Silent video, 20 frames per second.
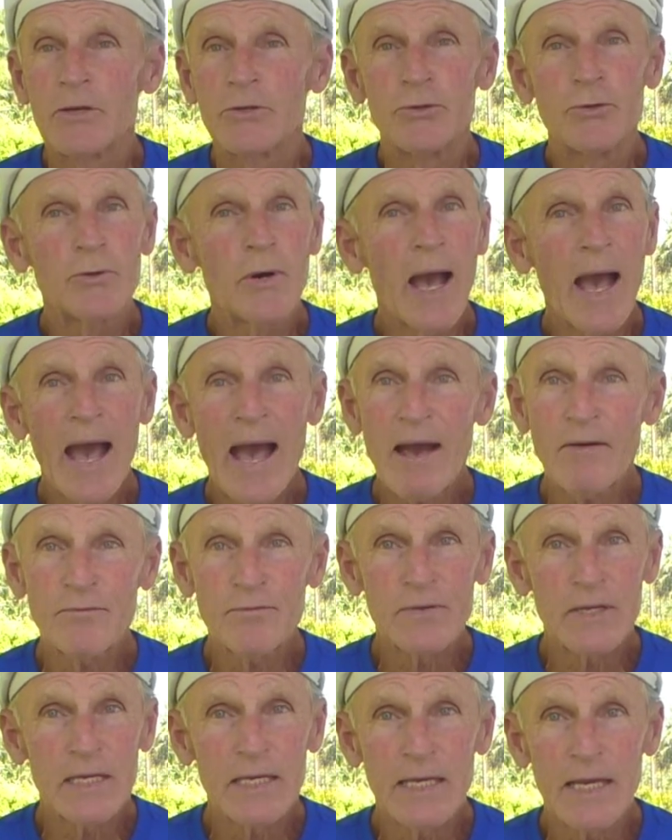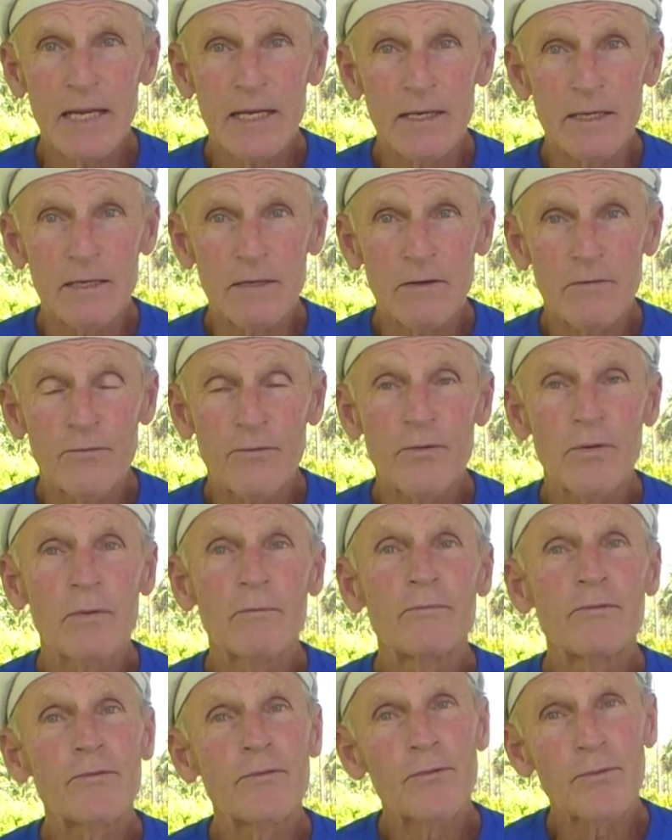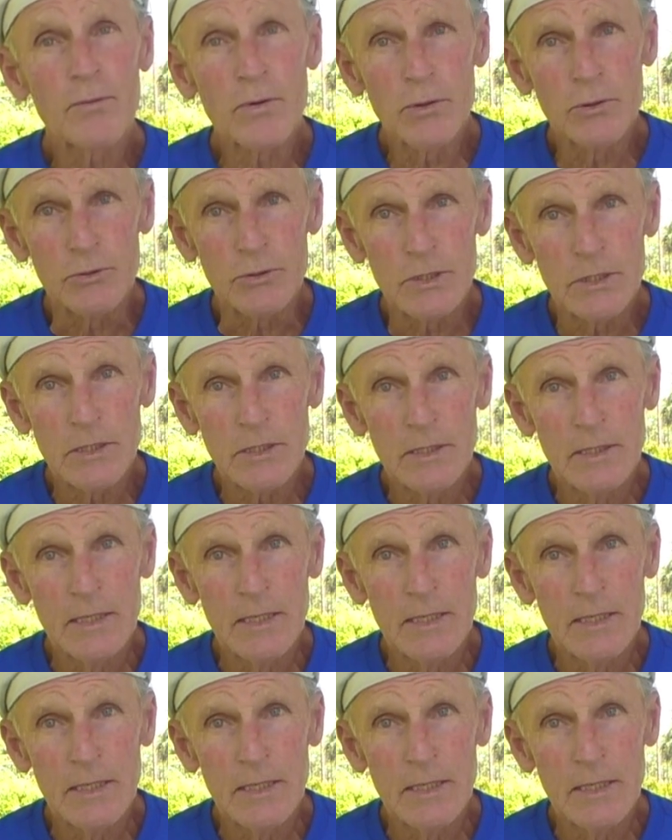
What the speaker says: you have to get it from fruit.